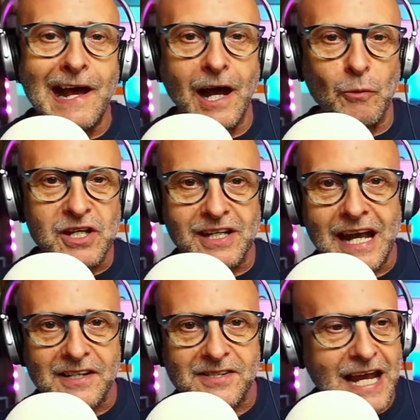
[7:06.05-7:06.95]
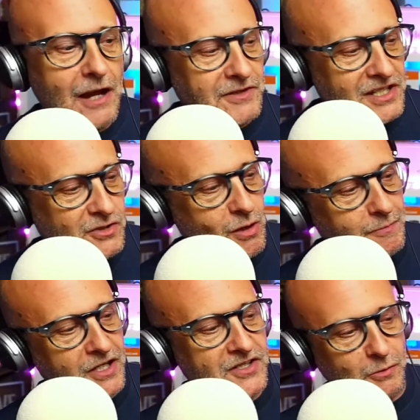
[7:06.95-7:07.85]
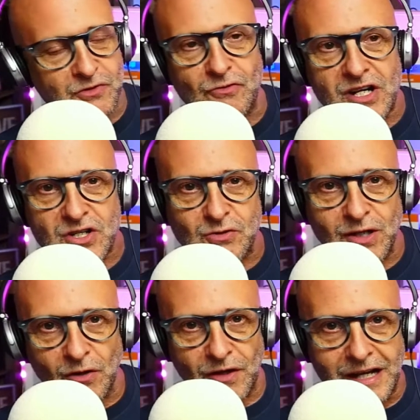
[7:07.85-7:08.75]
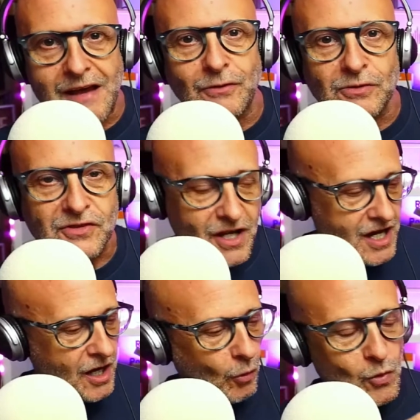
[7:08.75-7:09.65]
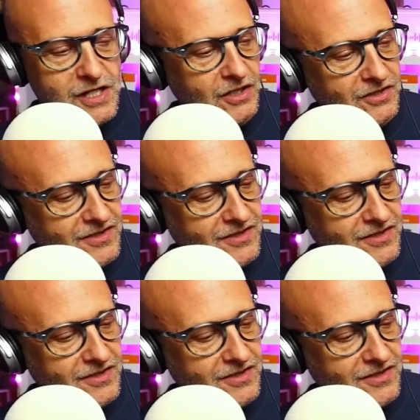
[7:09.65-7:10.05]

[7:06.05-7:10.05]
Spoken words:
We could get sound into it because it was registering on the levels. We could,